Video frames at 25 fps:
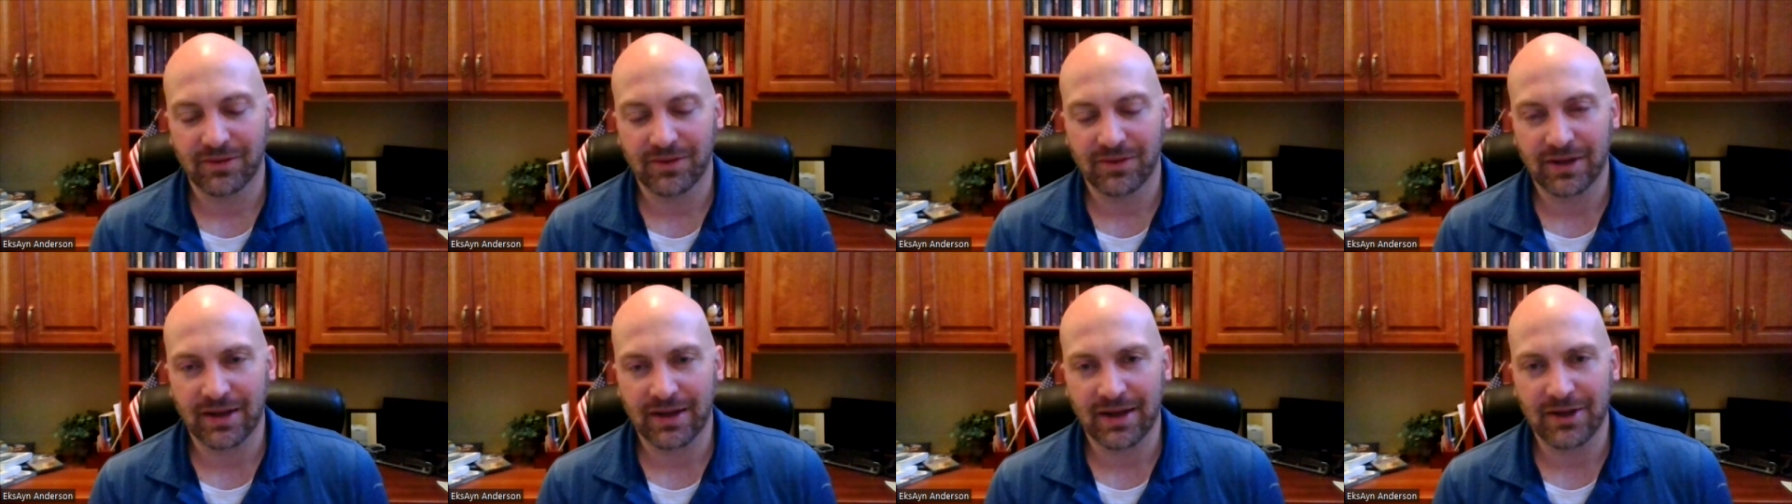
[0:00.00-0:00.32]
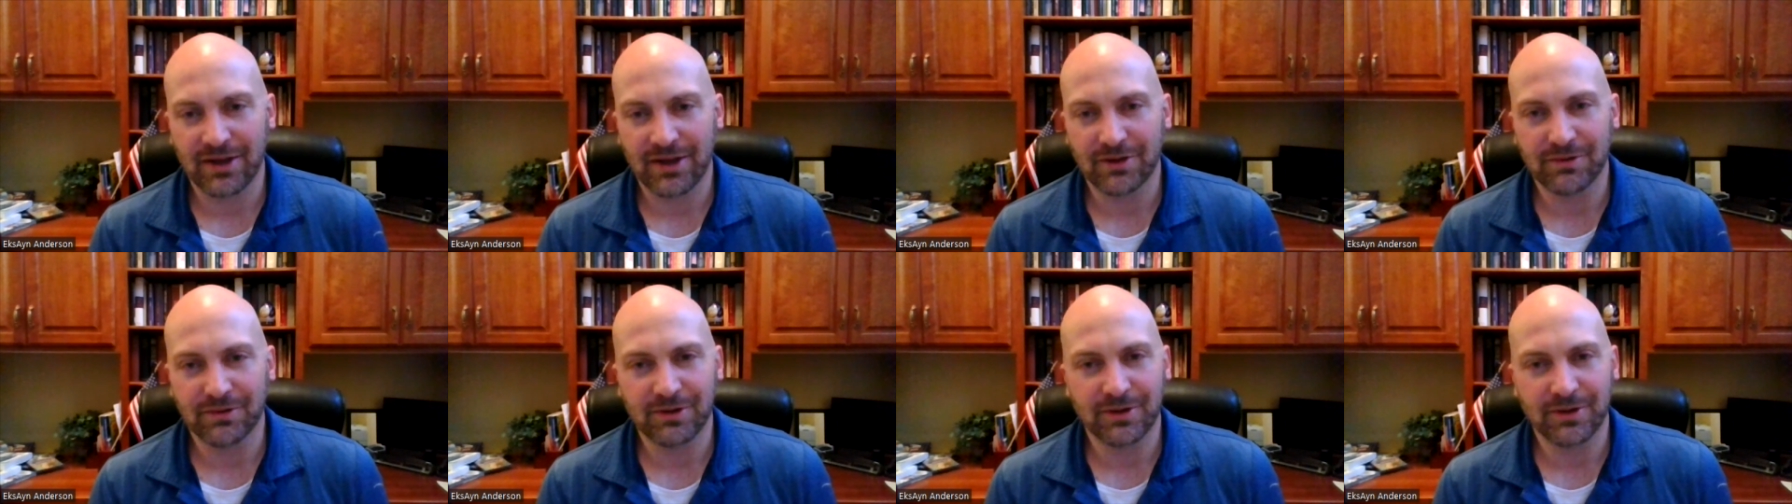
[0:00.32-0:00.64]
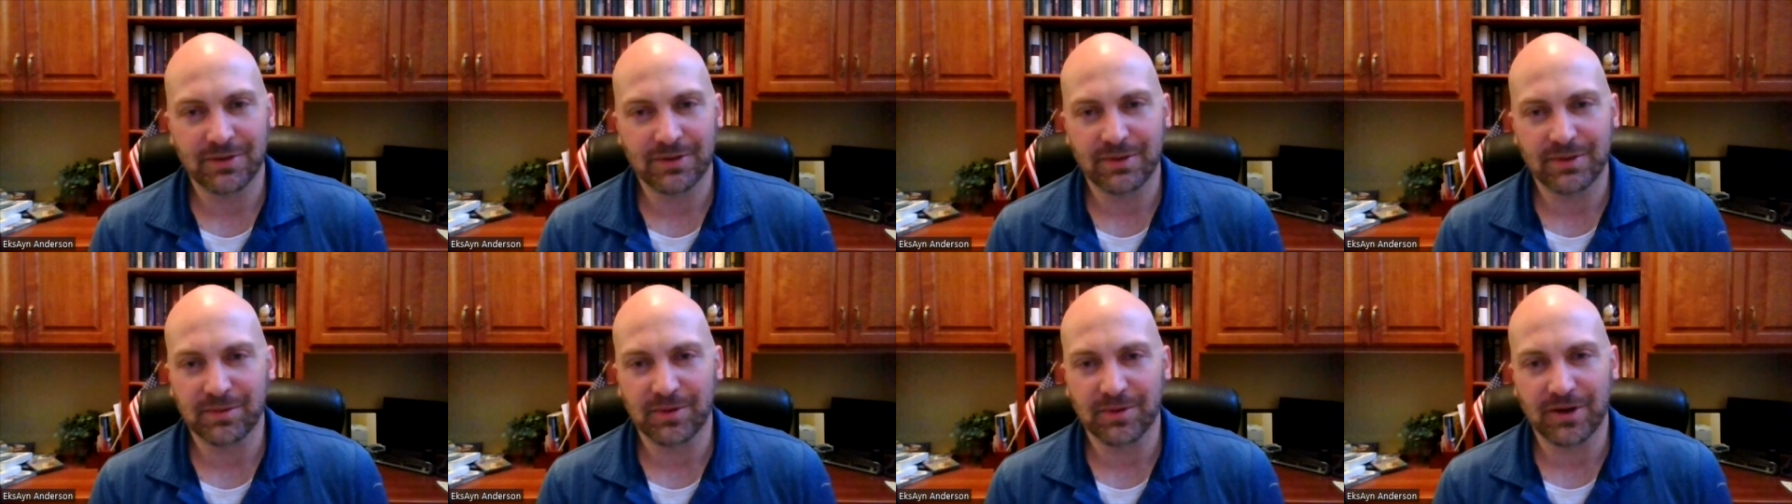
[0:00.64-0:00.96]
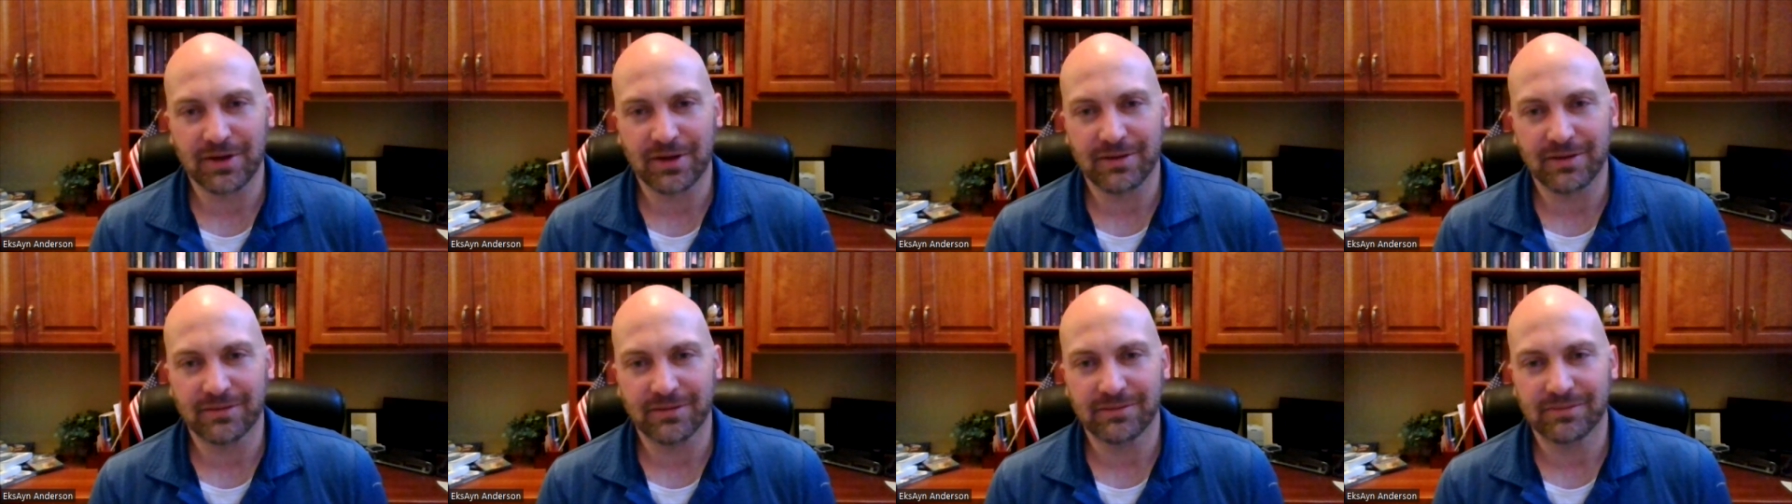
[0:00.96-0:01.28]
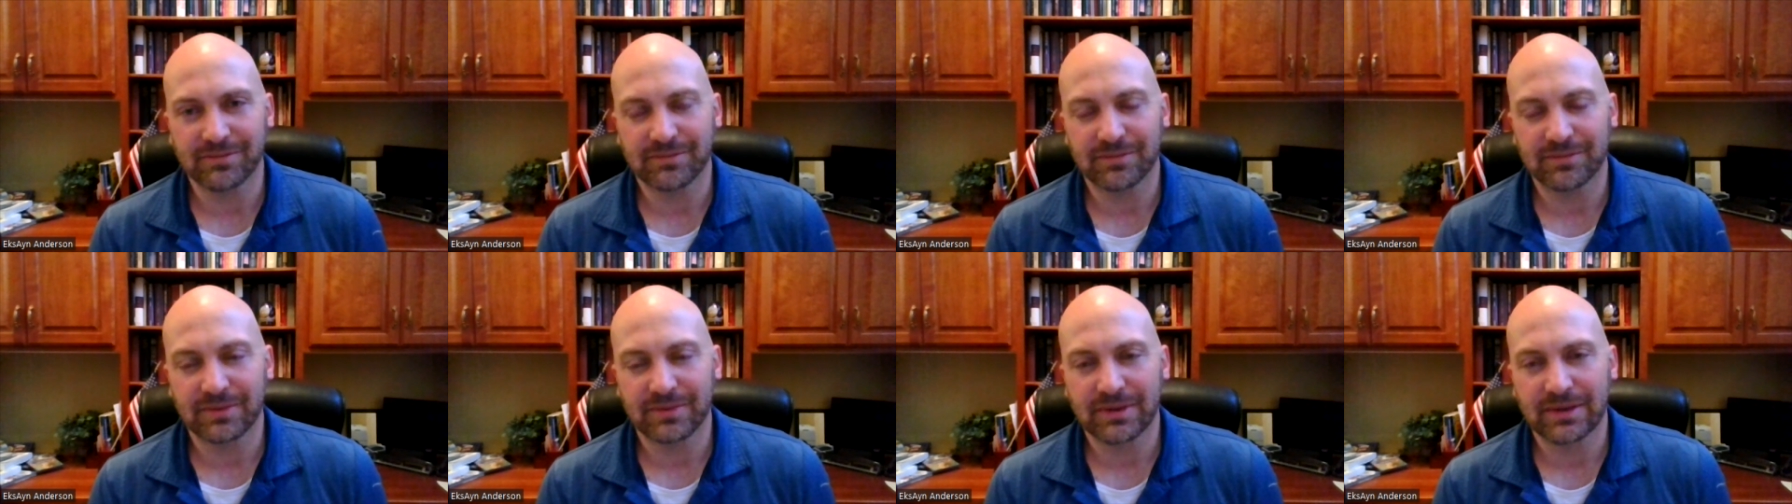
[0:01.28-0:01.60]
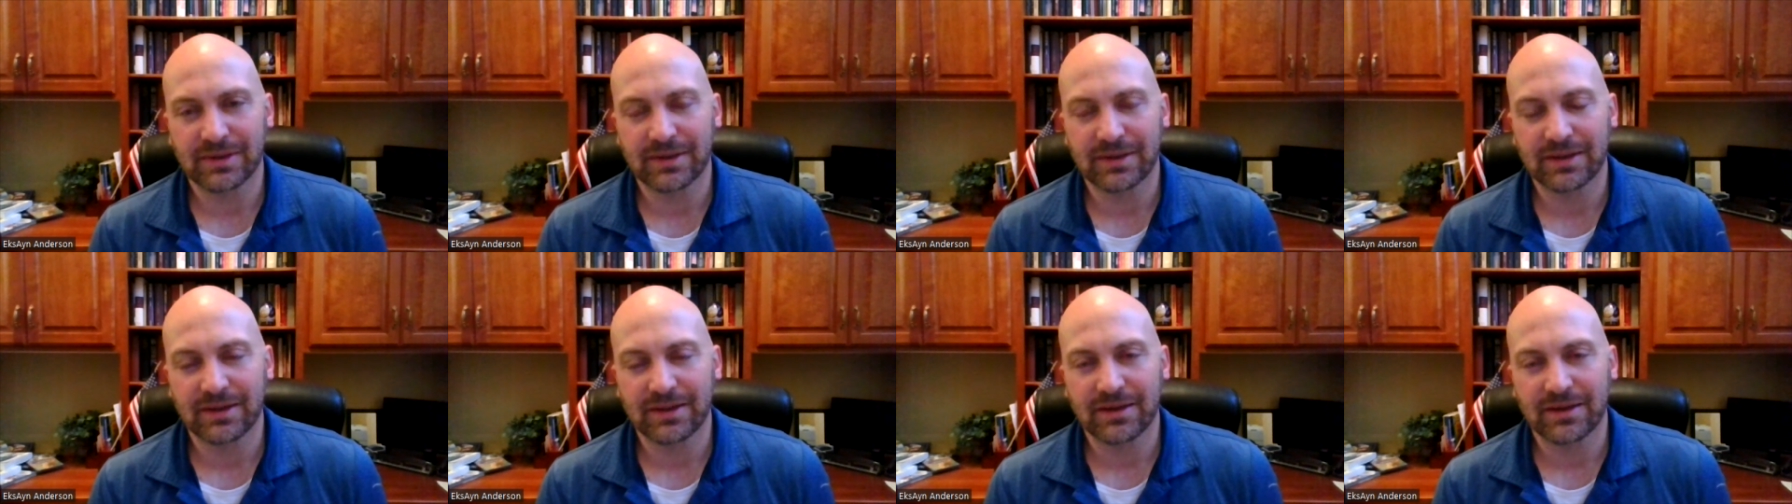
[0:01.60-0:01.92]
the guy who knows them all,
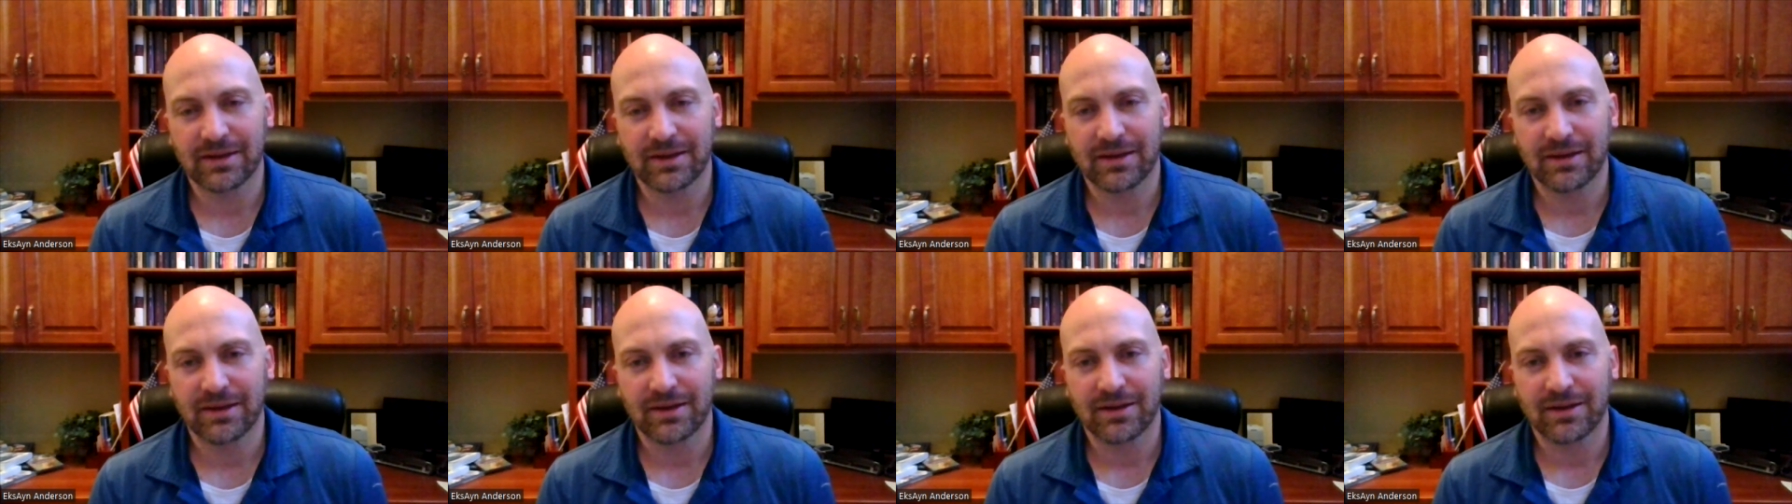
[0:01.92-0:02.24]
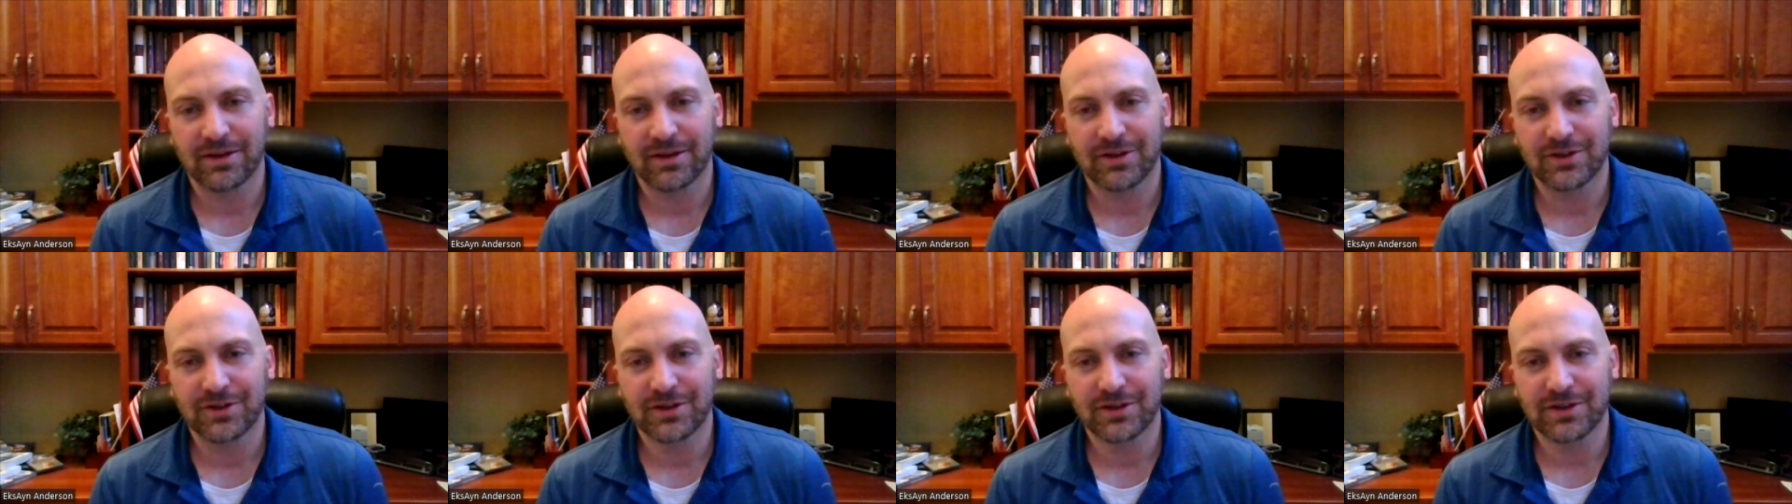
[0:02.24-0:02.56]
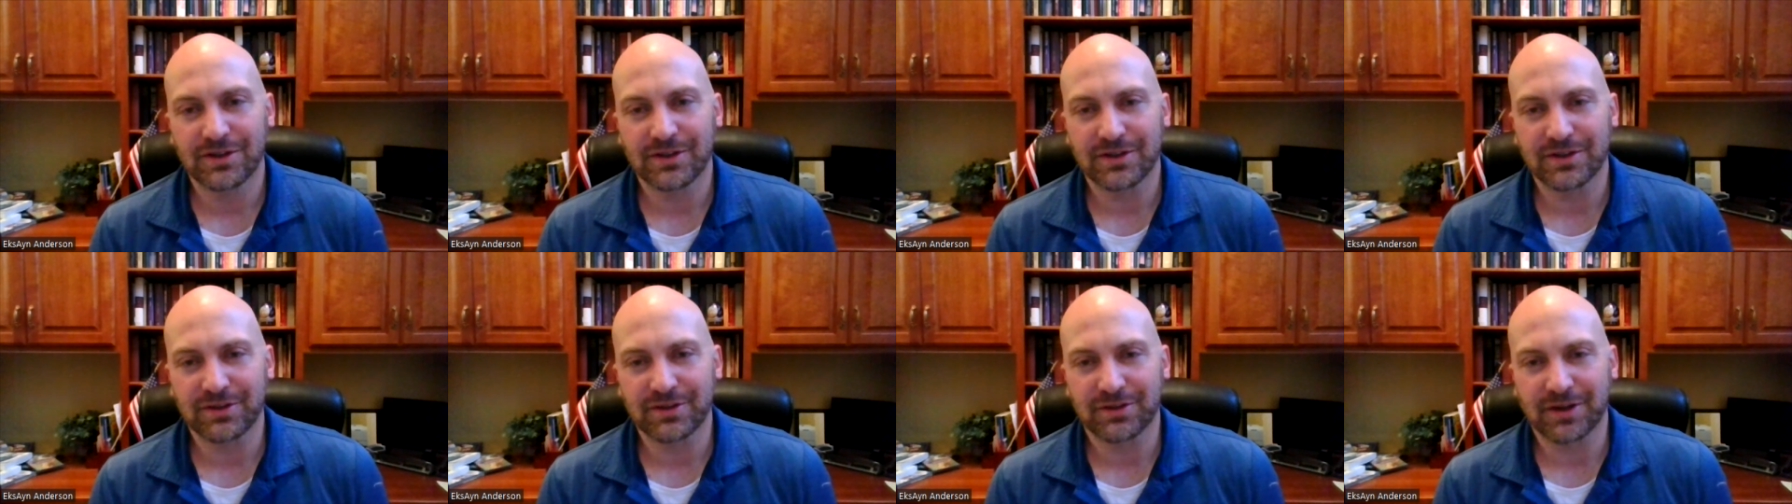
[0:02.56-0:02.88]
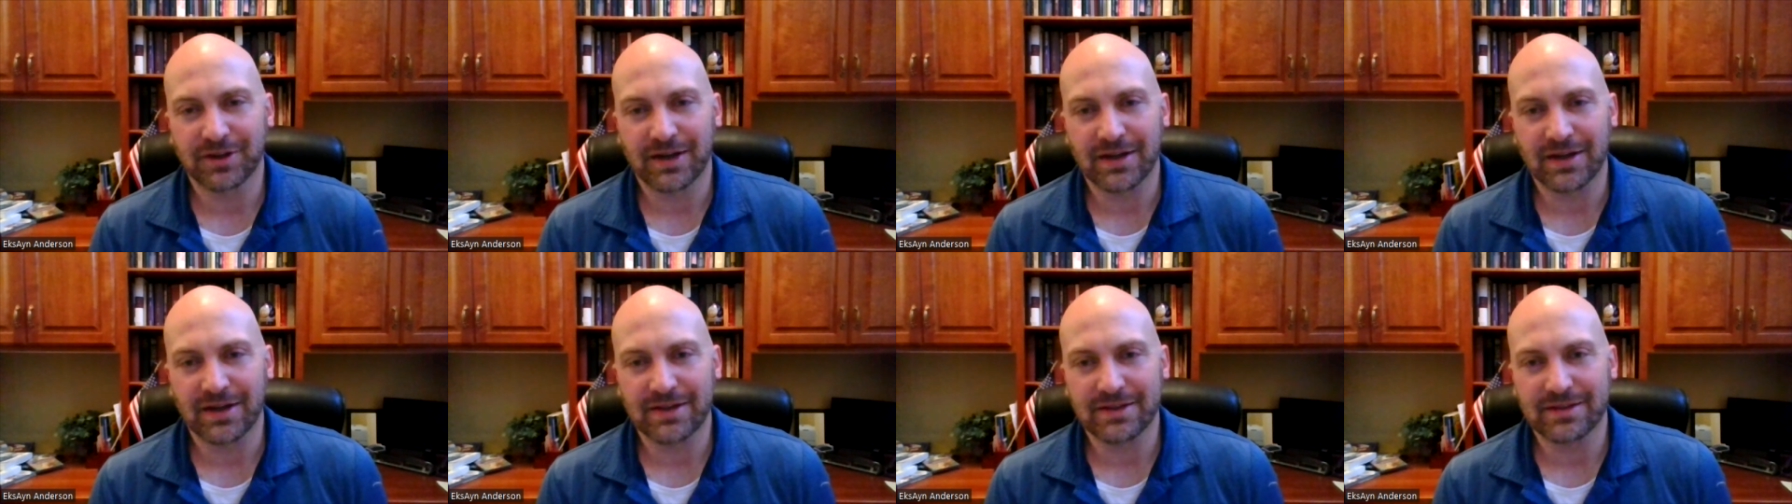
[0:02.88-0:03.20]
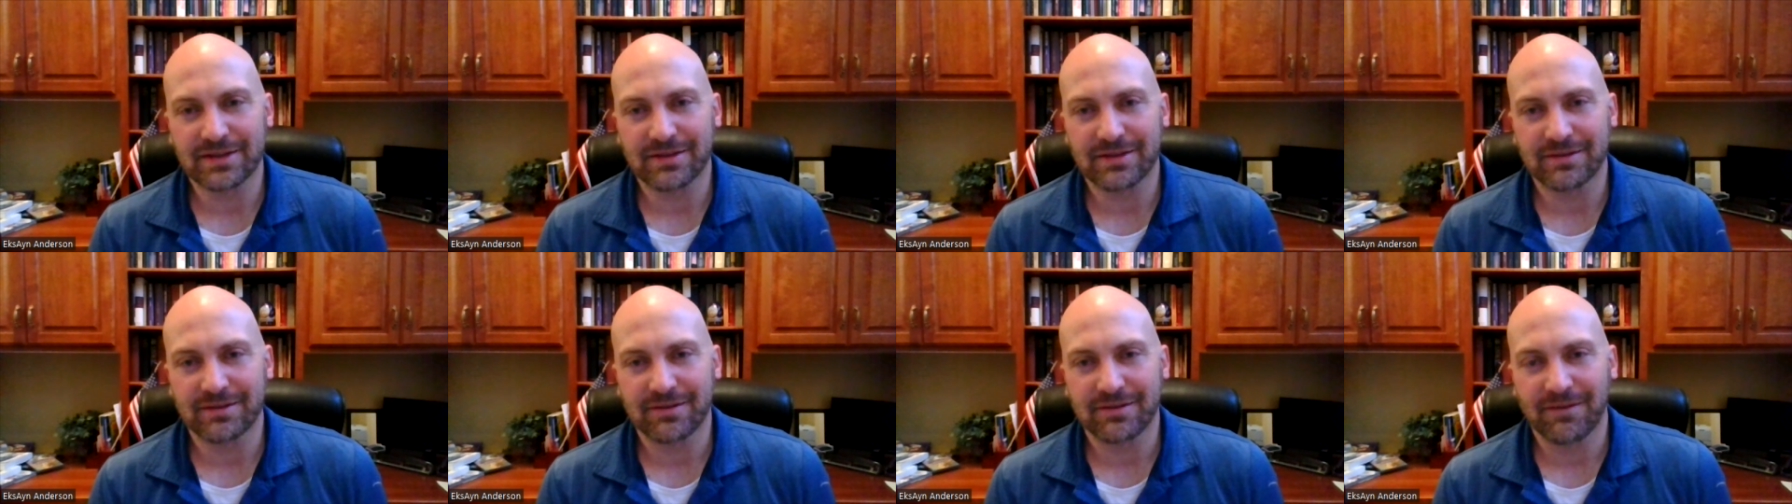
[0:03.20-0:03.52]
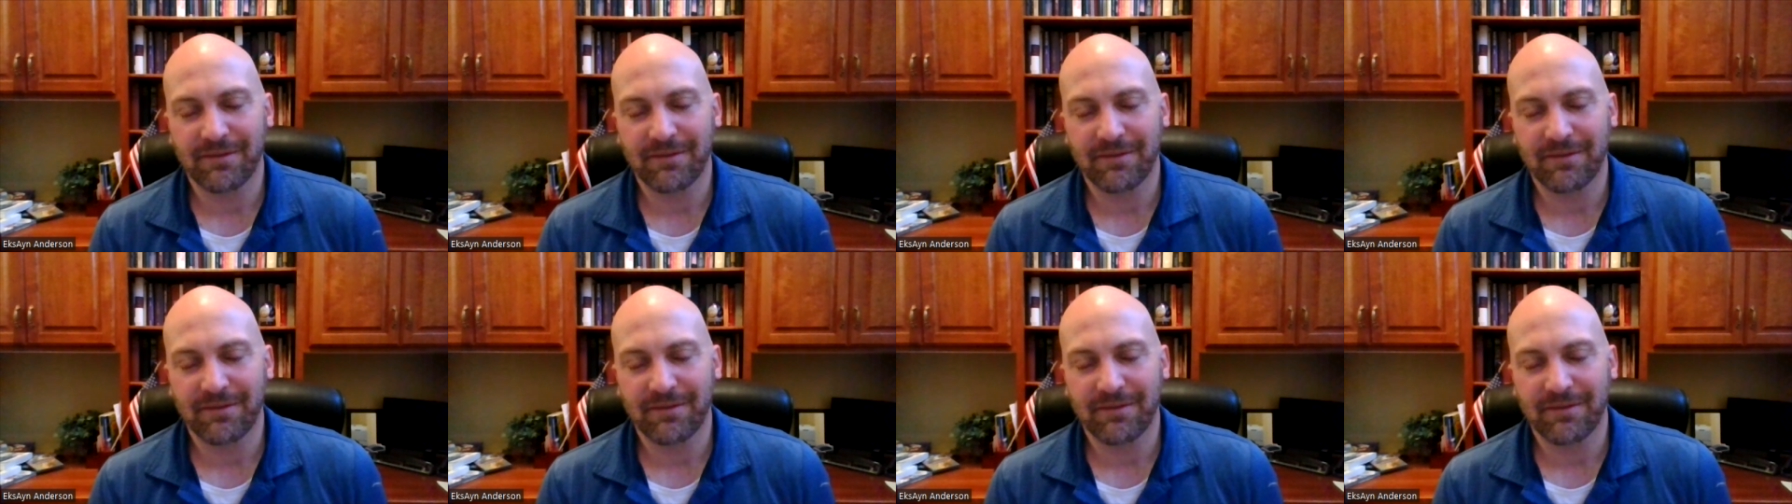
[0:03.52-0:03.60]
Jesus Christ,